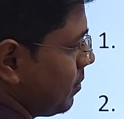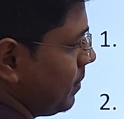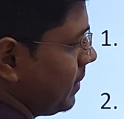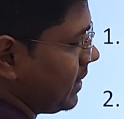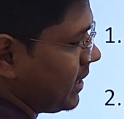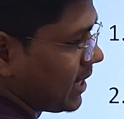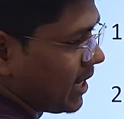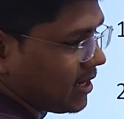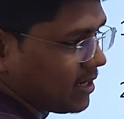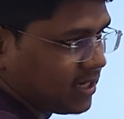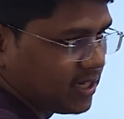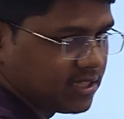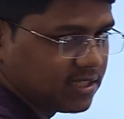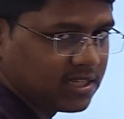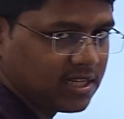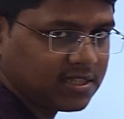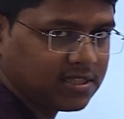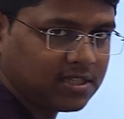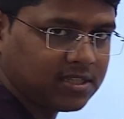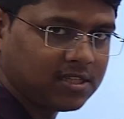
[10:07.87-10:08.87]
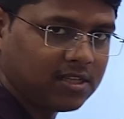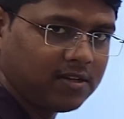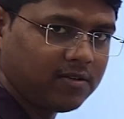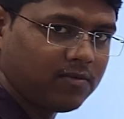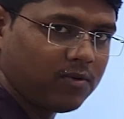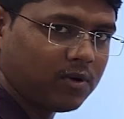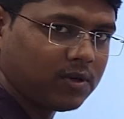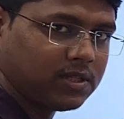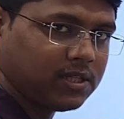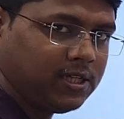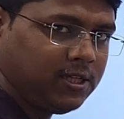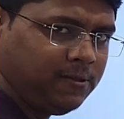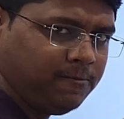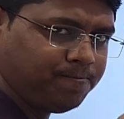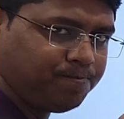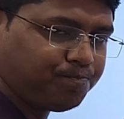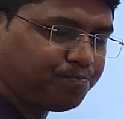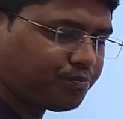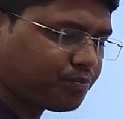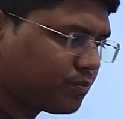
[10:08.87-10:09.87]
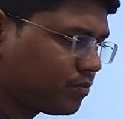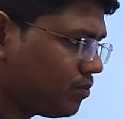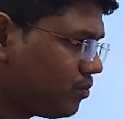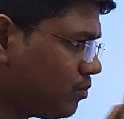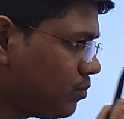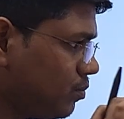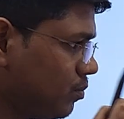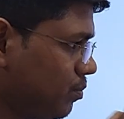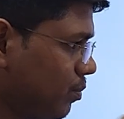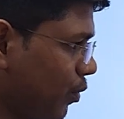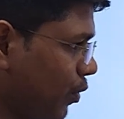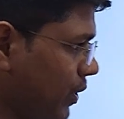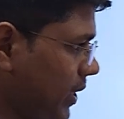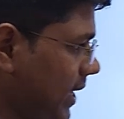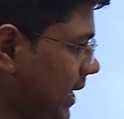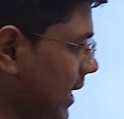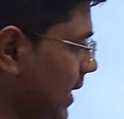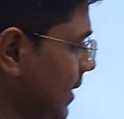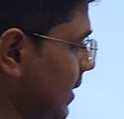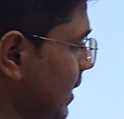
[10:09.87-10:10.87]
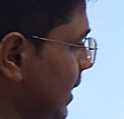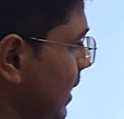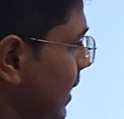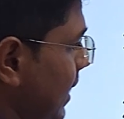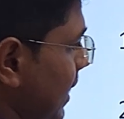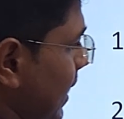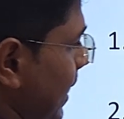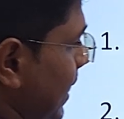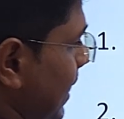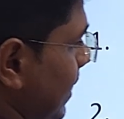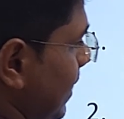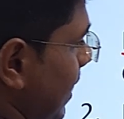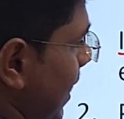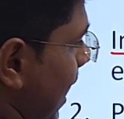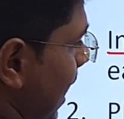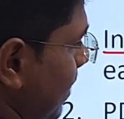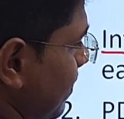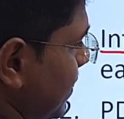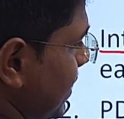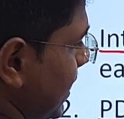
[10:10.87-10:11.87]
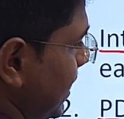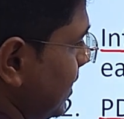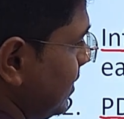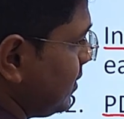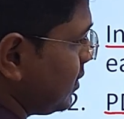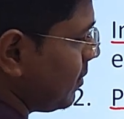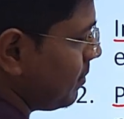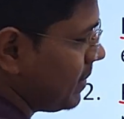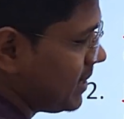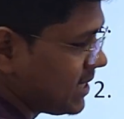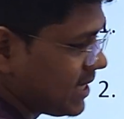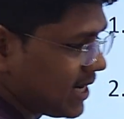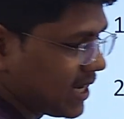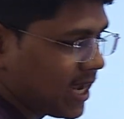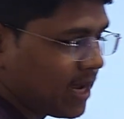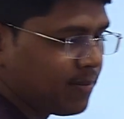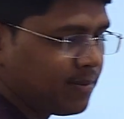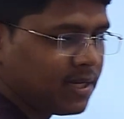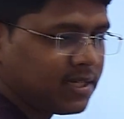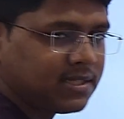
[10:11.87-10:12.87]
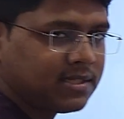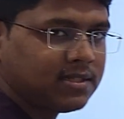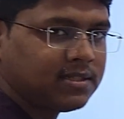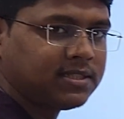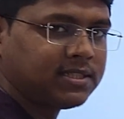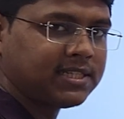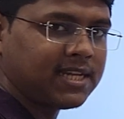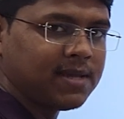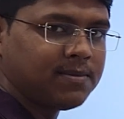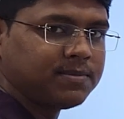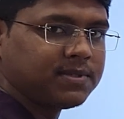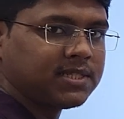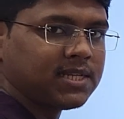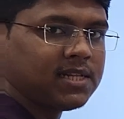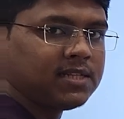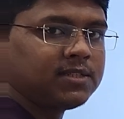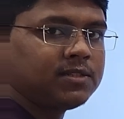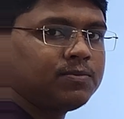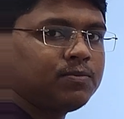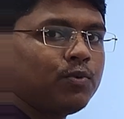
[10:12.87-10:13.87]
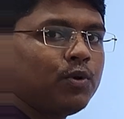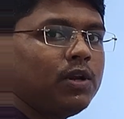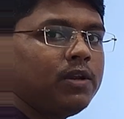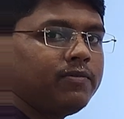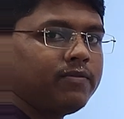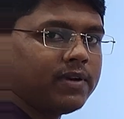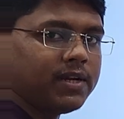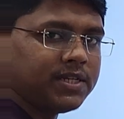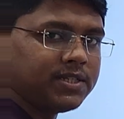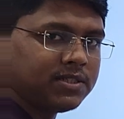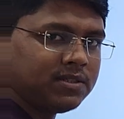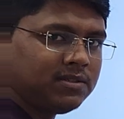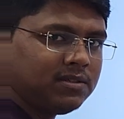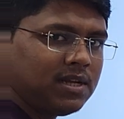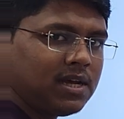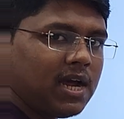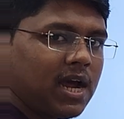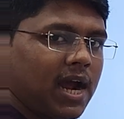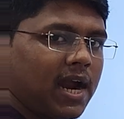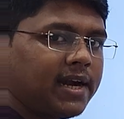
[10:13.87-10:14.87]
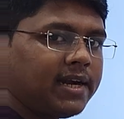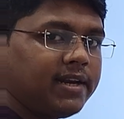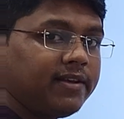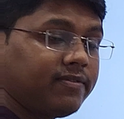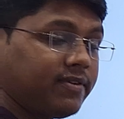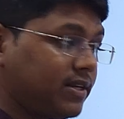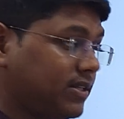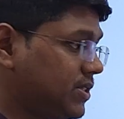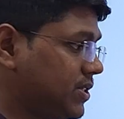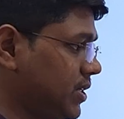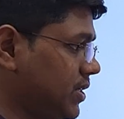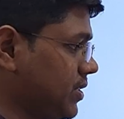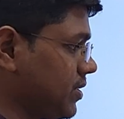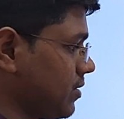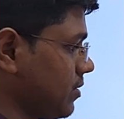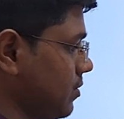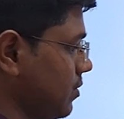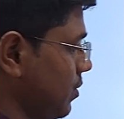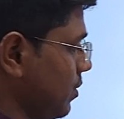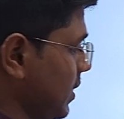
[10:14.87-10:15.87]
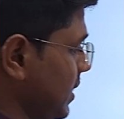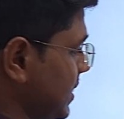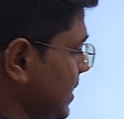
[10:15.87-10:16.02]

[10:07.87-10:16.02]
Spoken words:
beta, it is necessary for the bone healing. It helps in the mesenchymal stem cells proliferation and differentiation. Okay,